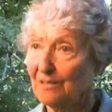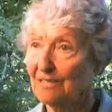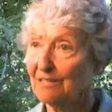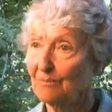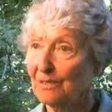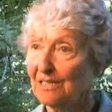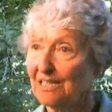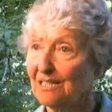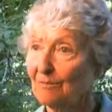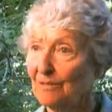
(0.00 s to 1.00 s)
and the
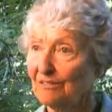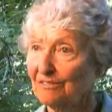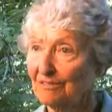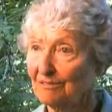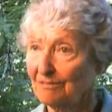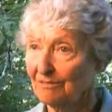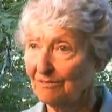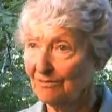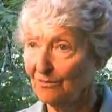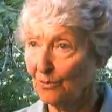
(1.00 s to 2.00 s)
building must
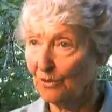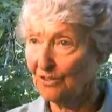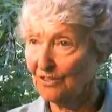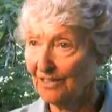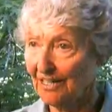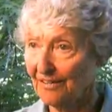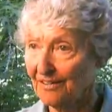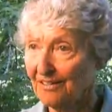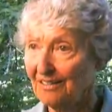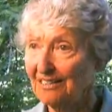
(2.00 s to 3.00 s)
work
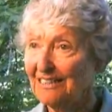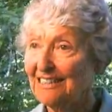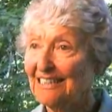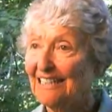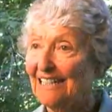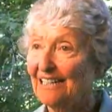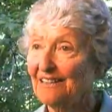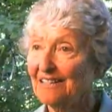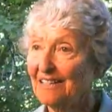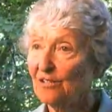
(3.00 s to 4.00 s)
together.
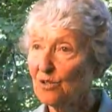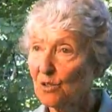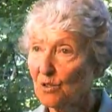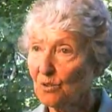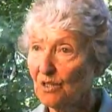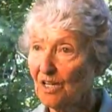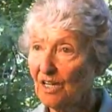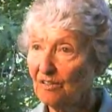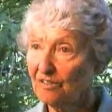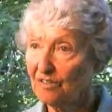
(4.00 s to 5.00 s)
And then
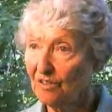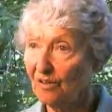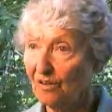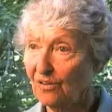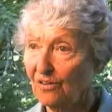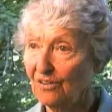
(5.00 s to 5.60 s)
I saw,